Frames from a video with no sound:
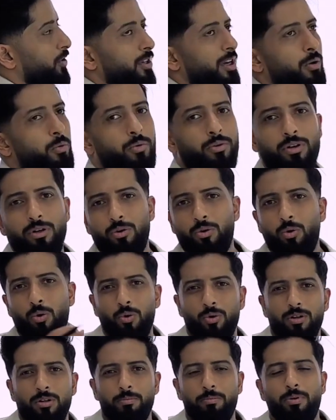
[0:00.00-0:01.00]
I wanted a
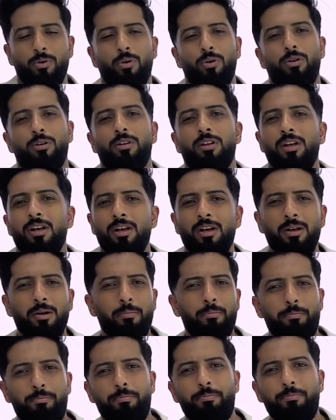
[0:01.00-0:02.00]
corner plot,
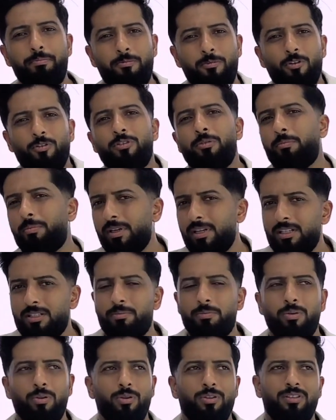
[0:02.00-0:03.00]
one of the biggest
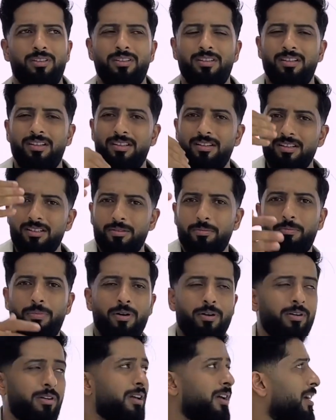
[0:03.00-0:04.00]
plots near the
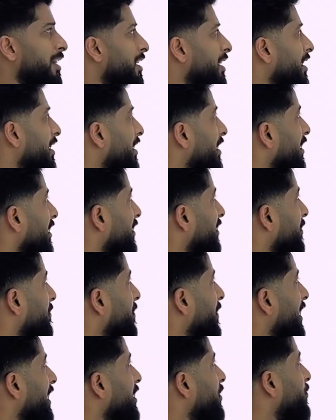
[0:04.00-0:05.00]
park. The
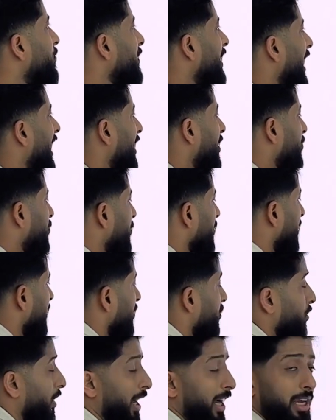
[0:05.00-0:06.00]
price would actually,
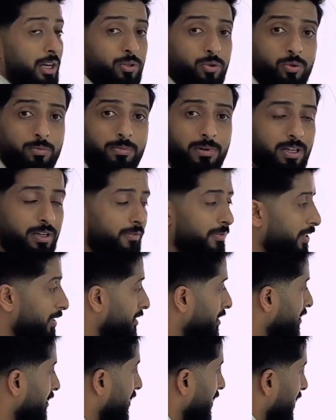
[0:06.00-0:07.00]
so I told my
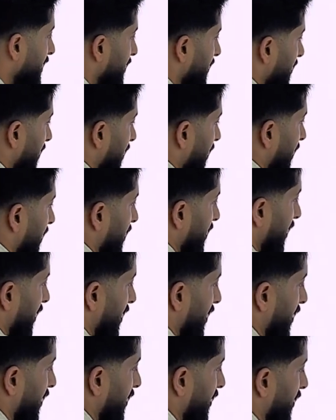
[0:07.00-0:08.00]
investors, let's target
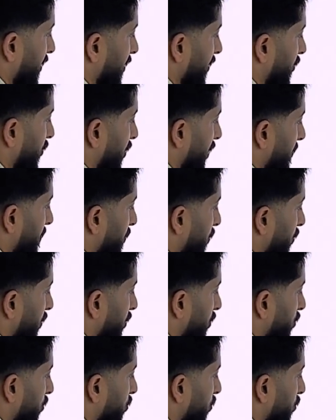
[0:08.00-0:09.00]
the
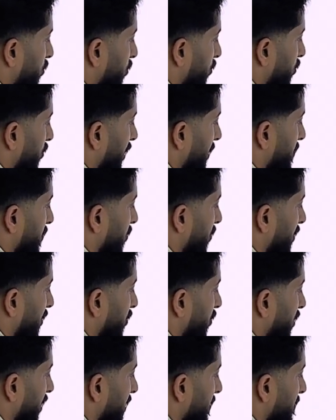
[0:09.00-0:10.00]
3.2 to
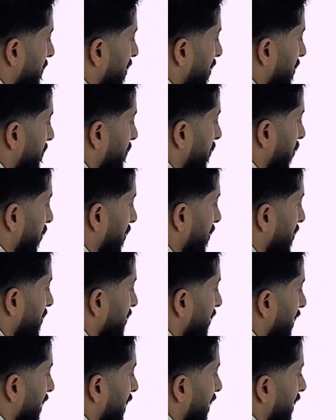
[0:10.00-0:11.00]
3.3 mark products.
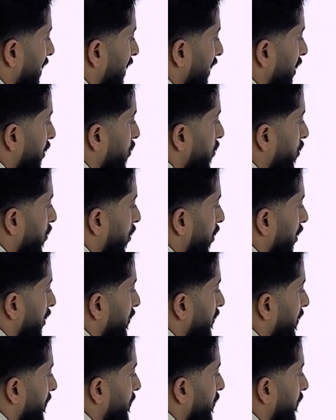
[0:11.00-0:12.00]
It will go all the
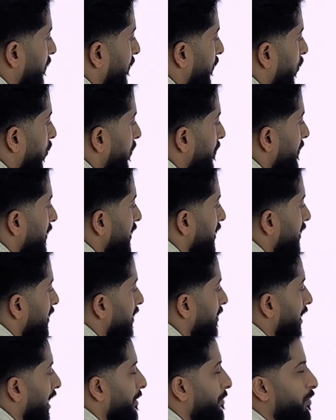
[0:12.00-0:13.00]
way up to 4 million.
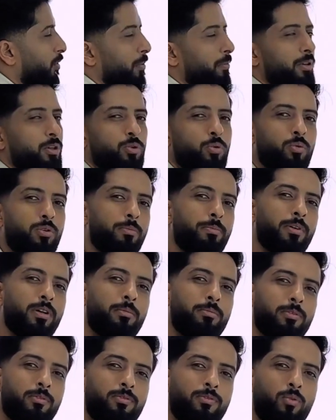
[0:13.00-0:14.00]
I probably don't want to pick
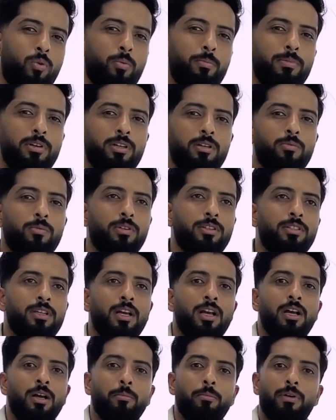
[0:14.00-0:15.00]
up the 4 million ones,
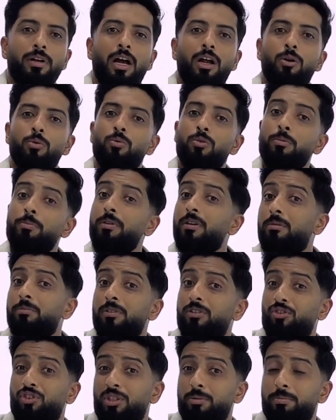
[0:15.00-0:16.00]
but I don't want to pick up the
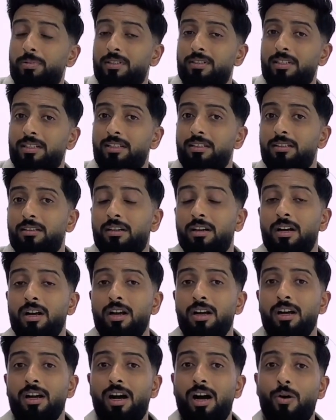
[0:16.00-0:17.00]
cheapest either.
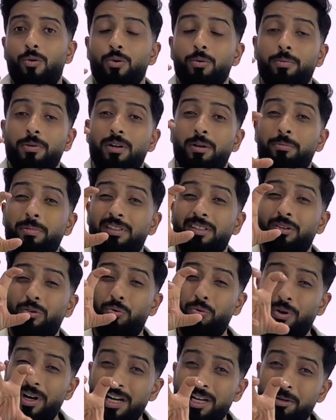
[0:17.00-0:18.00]
I want to pick up at the
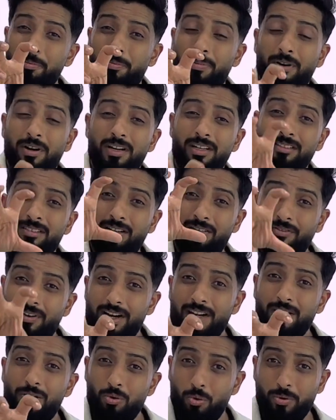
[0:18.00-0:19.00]
right price, the
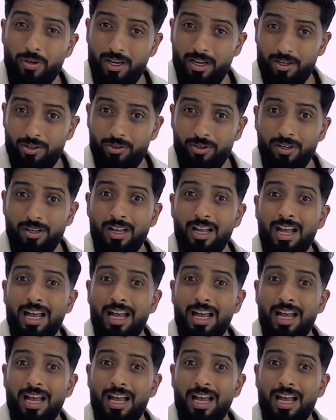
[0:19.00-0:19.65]
right location.